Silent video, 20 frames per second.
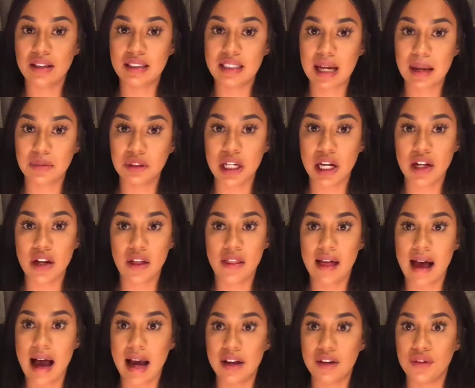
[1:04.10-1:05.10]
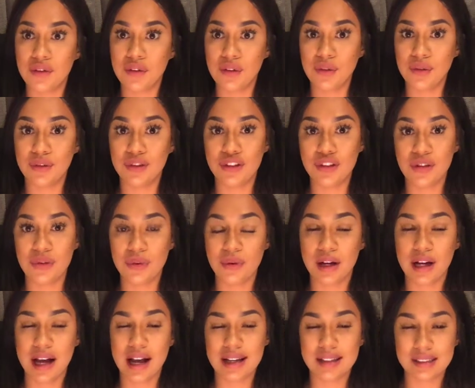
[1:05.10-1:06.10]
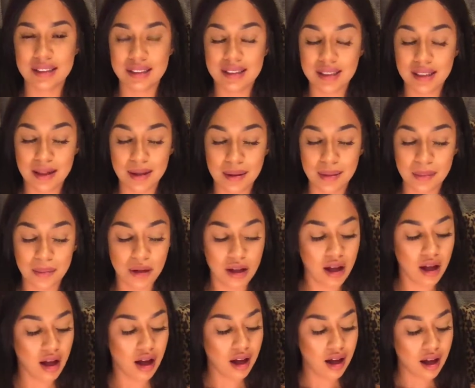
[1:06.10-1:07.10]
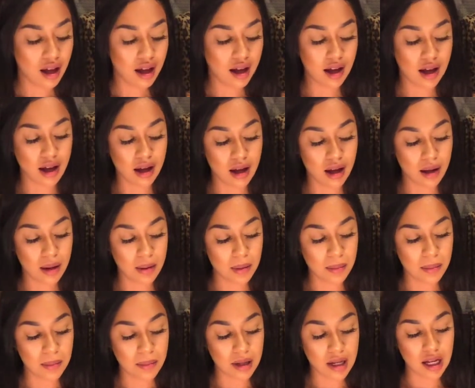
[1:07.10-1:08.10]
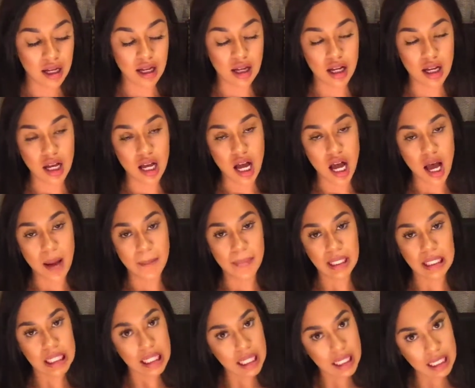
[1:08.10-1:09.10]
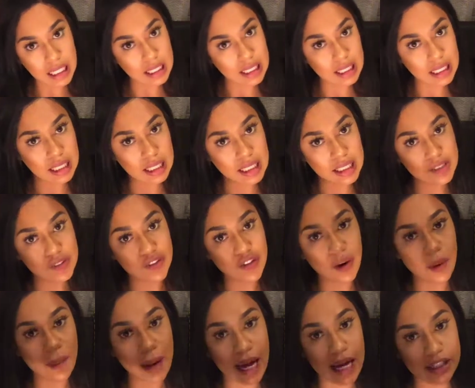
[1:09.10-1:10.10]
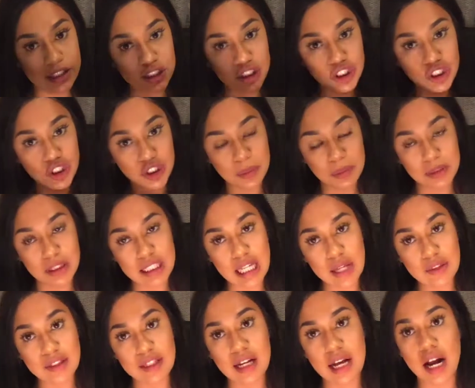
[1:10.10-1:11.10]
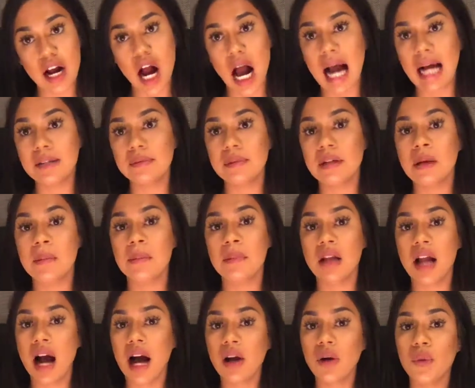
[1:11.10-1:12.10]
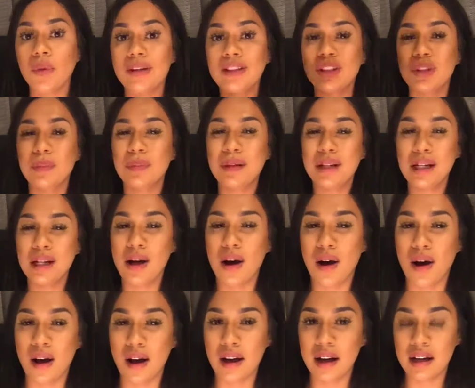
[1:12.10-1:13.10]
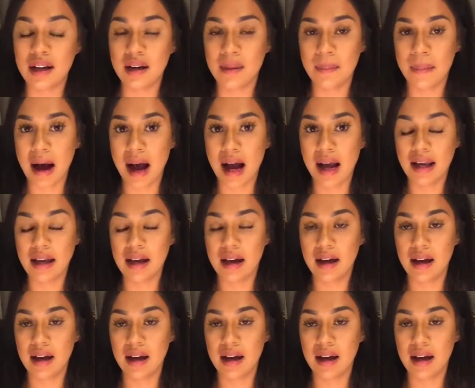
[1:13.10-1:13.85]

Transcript: Snapchat, know that I do custom um, bikinis for my strippers out there. I am not going to put it on my,